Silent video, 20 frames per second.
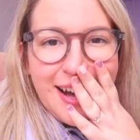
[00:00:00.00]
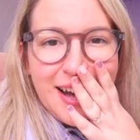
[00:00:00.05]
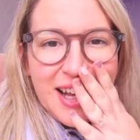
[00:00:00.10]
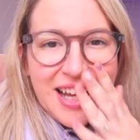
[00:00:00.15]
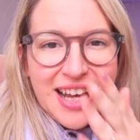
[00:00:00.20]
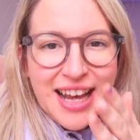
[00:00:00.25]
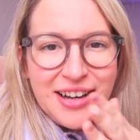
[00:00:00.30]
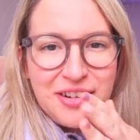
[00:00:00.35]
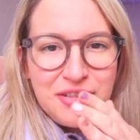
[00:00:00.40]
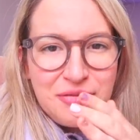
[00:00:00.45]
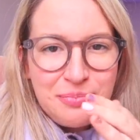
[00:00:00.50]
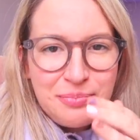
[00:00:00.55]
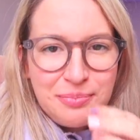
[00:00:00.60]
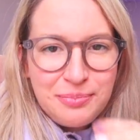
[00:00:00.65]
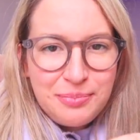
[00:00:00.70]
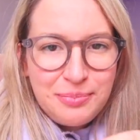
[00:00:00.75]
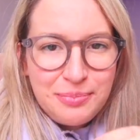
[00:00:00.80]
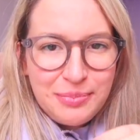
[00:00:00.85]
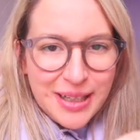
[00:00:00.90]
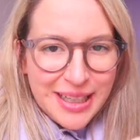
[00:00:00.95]
I kind of
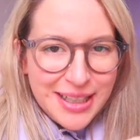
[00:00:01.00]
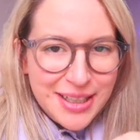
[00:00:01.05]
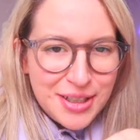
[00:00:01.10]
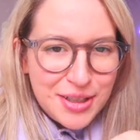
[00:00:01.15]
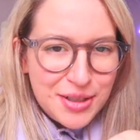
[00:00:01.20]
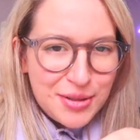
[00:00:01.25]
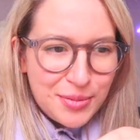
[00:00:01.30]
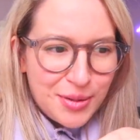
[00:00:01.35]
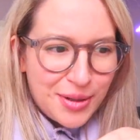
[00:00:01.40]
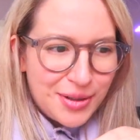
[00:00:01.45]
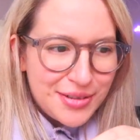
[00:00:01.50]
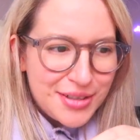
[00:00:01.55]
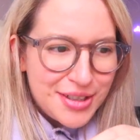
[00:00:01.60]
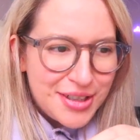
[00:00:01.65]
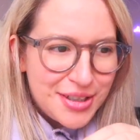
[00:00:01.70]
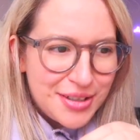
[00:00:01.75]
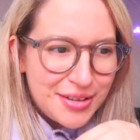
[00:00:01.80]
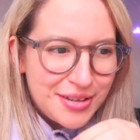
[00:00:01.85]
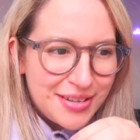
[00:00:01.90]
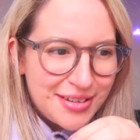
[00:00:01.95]
binged
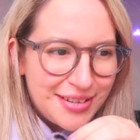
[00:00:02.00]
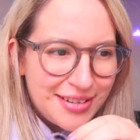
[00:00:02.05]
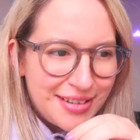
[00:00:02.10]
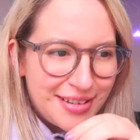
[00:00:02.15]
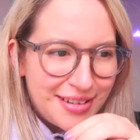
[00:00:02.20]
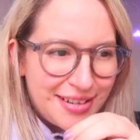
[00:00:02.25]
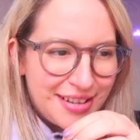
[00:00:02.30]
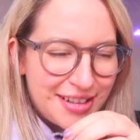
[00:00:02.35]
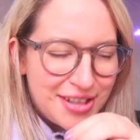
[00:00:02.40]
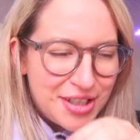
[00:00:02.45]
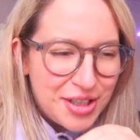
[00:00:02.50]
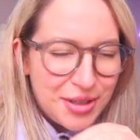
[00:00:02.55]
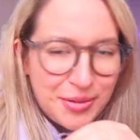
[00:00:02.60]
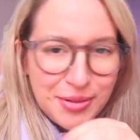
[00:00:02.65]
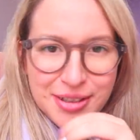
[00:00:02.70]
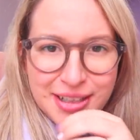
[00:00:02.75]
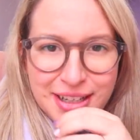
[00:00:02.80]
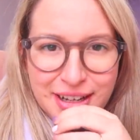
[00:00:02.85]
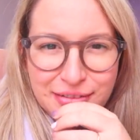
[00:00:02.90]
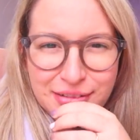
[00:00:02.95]
watch a show
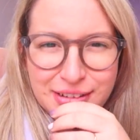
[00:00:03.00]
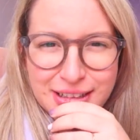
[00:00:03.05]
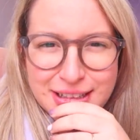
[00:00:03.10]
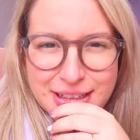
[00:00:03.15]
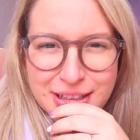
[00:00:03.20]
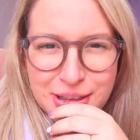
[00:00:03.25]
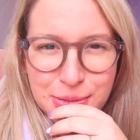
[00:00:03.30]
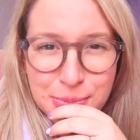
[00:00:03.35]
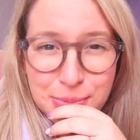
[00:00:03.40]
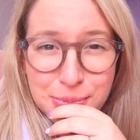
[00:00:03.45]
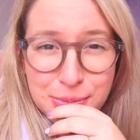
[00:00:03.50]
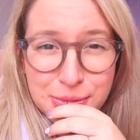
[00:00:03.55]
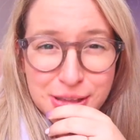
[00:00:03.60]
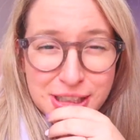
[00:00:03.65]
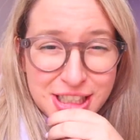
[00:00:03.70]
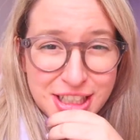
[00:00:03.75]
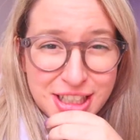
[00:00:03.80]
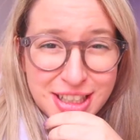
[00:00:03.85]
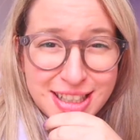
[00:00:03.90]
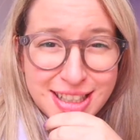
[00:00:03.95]
on Netflix called
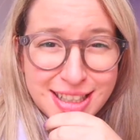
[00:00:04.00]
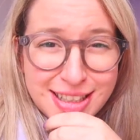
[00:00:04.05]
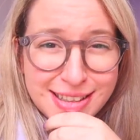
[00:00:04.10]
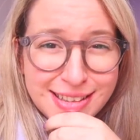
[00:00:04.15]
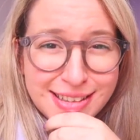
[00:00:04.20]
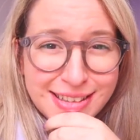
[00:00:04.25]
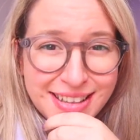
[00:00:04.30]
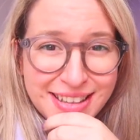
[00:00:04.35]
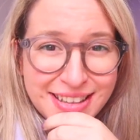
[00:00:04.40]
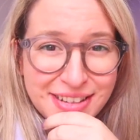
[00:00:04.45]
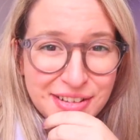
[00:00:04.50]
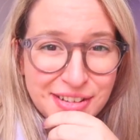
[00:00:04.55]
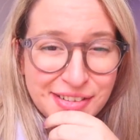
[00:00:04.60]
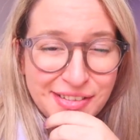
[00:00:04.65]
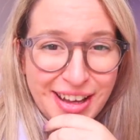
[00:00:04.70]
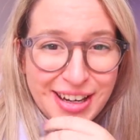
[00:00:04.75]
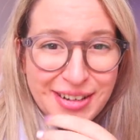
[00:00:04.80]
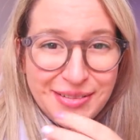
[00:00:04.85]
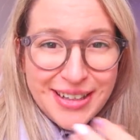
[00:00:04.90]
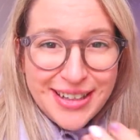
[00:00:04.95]
Bridgerton. I don't know if
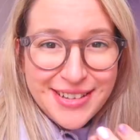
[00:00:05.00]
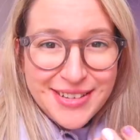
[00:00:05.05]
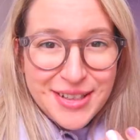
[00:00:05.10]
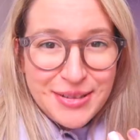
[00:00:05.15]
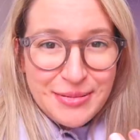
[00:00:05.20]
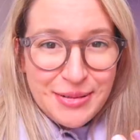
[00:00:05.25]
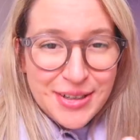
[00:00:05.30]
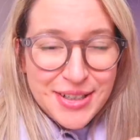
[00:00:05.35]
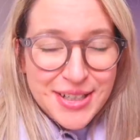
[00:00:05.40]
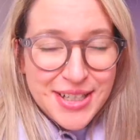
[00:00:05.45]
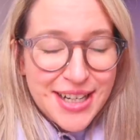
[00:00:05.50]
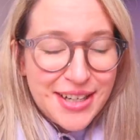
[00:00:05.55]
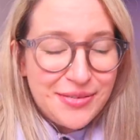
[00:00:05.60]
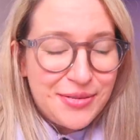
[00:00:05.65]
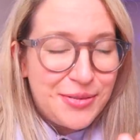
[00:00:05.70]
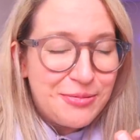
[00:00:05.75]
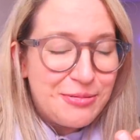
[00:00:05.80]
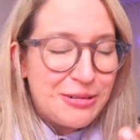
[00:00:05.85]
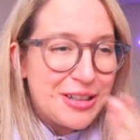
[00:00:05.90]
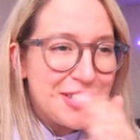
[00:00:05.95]
anyone else has watched it.
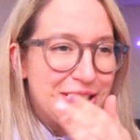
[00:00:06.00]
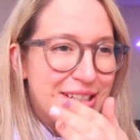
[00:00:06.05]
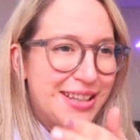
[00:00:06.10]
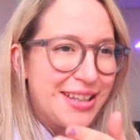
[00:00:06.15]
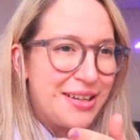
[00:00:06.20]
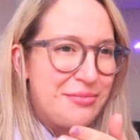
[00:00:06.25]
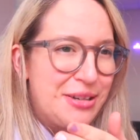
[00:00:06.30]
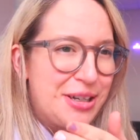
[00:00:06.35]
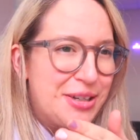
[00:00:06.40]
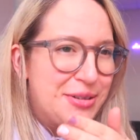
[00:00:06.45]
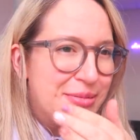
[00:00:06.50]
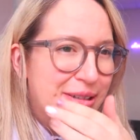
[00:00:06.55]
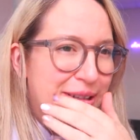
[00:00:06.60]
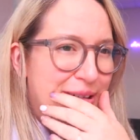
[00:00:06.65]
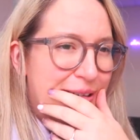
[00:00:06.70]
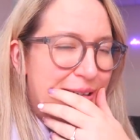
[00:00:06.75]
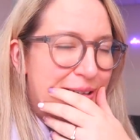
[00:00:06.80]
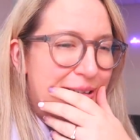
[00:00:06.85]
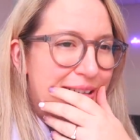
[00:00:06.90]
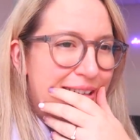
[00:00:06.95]
If you've watched it, let me know
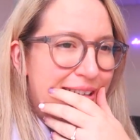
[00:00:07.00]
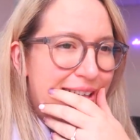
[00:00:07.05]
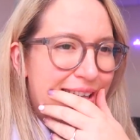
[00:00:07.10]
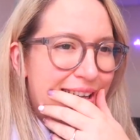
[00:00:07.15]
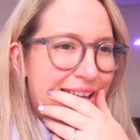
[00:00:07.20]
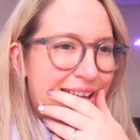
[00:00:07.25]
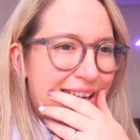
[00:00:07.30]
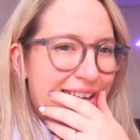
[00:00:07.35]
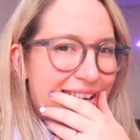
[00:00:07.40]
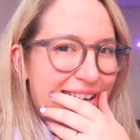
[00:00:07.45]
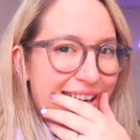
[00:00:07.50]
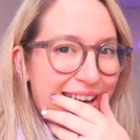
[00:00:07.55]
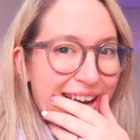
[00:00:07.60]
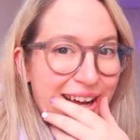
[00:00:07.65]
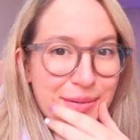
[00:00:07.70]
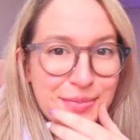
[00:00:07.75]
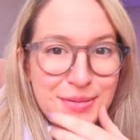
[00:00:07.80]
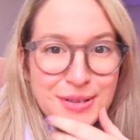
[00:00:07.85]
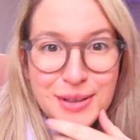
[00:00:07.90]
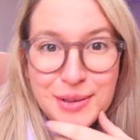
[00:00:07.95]
below. I
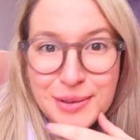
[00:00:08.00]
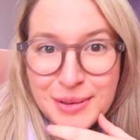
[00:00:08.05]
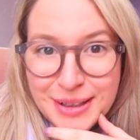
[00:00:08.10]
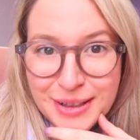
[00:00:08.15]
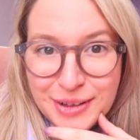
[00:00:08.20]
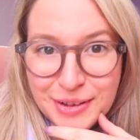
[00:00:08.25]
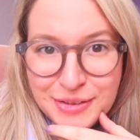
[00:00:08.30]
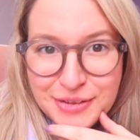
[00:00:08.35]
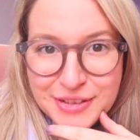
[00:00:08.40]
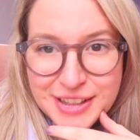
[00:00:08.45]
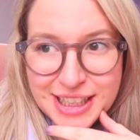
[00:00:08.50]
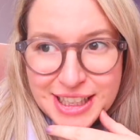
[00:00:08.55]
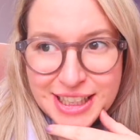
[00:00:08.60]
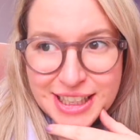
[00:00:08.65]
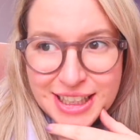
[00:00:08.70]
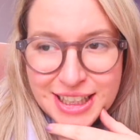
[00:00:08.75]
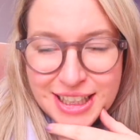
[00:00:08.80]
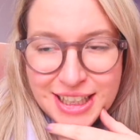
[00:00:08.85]
absolutely loved it.